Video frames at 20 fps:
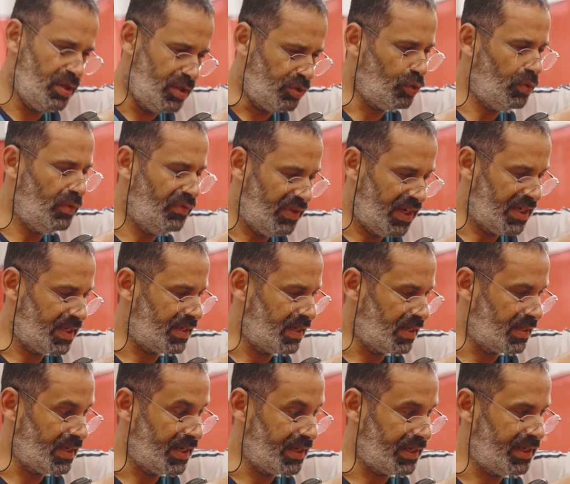too fast,
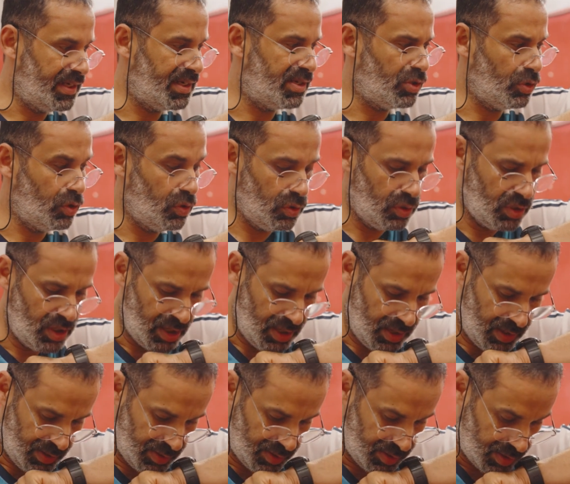exactly. So
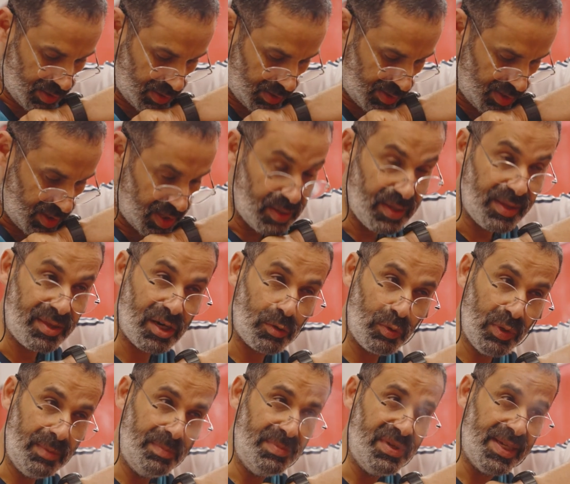there will